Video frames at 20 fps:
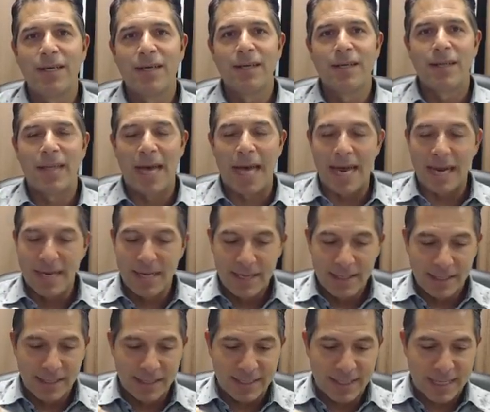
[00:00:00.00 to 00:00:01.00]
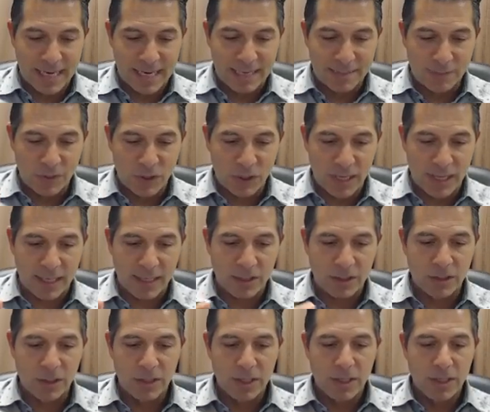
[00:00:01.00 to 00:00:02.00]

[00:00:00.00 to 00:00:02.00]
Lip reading: that the time change,